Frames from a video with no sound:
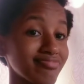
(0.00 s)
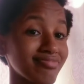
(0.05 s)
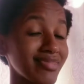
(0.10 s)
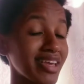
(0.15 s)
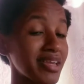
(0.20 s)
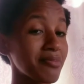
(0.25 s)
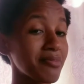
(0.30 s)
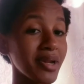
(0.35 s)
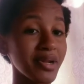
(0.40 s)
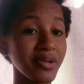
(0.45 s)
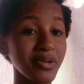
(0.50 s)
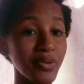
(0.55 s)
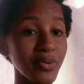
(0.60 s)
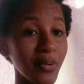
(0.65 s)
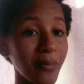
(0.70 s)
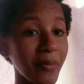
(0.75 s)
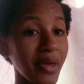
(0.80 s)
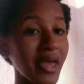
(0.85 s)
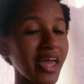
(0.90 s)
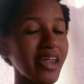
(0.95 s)
anybody know
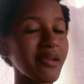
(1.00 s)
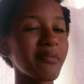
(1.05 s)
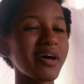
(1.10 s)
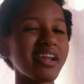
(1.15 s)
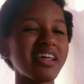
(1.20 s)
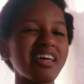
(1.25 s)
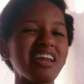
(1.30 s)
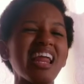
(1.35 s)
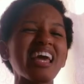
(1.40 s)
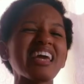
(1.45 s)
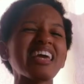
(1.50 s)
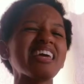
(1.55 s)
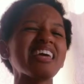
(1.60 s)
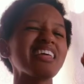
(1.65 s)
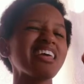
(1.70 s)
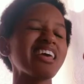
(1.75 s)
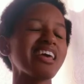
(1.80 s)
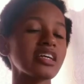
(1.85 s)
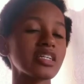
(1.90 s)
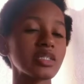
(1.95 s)
me, anybody like any
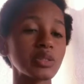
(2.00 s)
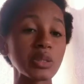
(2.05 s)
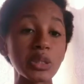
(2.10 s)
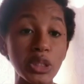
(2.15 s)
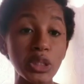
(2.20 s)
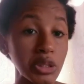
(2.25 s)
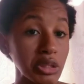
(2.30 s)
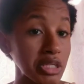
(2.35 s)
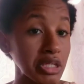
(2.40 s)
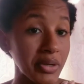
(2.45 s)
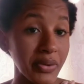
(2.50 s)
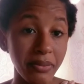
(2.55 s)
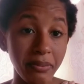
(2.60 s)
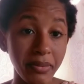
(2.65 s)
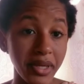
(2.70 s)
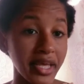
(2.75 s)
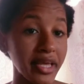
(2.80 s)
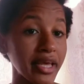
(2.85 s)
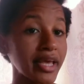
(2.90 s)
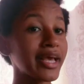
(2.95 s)
excuse today with
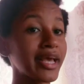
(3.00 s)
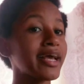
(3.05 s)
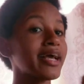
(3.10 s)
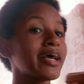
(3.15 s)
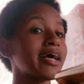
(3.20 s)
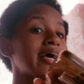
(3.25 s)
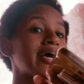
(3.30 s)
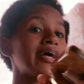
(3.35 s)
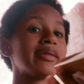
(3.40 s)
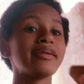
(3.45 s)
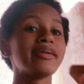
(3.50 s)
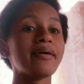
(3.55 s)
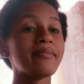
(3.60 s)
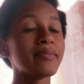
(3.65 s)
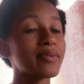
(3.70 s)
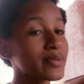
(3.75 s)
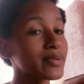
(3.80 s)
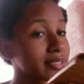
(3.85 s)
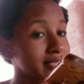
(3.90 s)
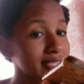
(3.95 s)
me, them
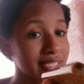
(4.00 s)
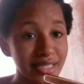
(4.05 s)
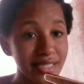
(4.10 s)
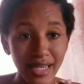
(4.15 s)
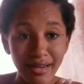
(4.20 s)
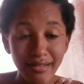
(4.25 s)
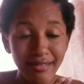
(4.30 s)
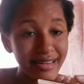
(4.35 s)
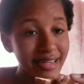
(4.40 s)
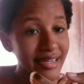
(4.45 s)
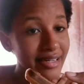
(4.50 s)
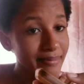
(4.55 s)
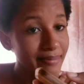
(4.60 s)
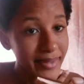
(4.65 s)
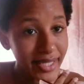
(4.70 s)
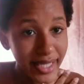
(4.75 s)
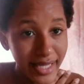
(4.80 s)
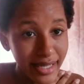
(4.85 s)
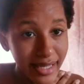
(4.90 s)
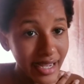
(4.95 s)
know say this are really
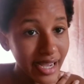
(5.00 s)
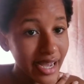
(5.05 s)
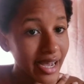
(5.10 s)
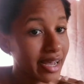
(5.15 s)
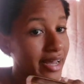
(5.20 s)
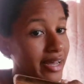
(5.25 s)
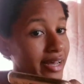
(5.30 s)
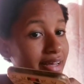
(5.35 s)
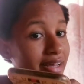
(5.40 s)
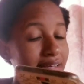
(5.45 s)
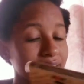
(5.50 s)
me. Cause